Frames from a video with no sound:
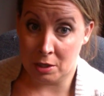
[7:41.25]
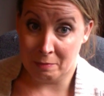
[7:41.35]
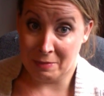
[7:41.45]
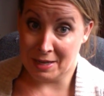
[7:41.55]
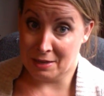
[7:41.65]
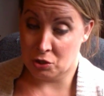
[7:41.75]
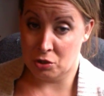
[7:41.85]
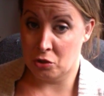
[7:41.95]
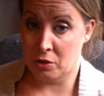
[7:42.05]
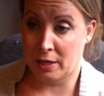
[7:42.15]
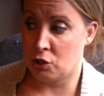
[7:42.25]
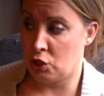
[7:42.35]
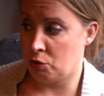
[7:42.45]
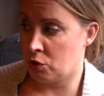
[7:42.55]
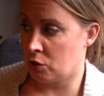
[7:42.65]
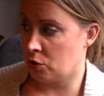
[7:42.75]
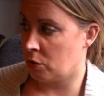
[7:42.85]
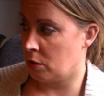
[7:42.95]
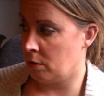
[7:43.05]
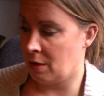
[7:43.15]
To me, it just looked like a junior's
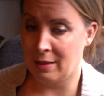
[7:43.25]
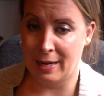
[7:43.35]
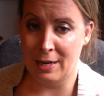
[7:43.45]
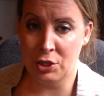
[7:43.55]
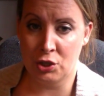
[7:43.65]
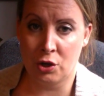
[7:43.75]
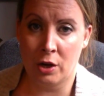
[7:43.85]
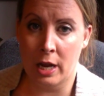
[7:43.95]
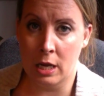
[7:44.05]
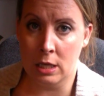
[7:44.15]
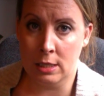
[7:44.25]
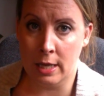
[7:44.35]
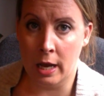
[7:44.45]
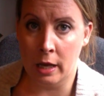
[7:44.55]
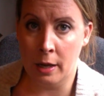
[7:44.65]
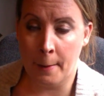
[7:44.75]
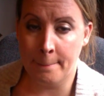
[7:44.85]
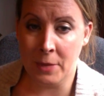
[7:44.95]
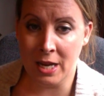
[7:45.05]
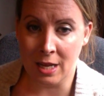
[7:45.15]
or a lady's shirt, and it said
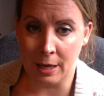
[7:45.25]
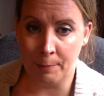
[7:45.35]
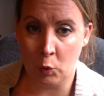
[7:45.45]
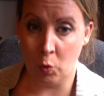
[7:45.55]
medium.